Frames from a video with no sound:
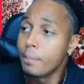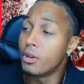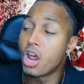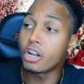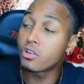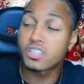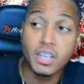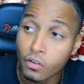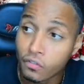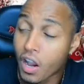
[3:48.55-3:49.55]
Bernardo
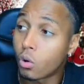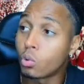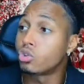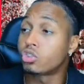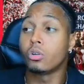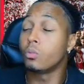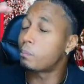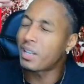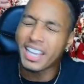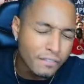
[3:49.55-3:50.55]
Silva also
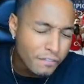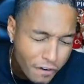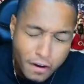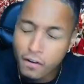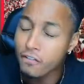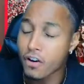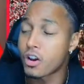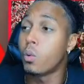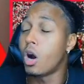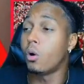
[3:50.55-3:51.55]
playing very, very
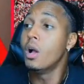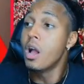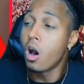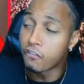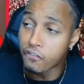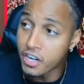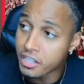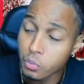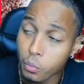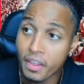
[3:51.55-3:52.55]
well, offering
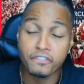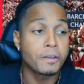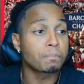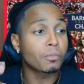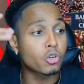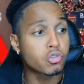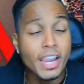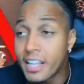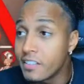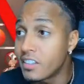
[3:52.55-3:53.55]
us width,
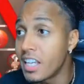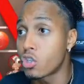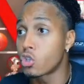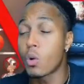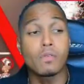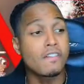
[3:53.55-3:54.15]
creating things as well.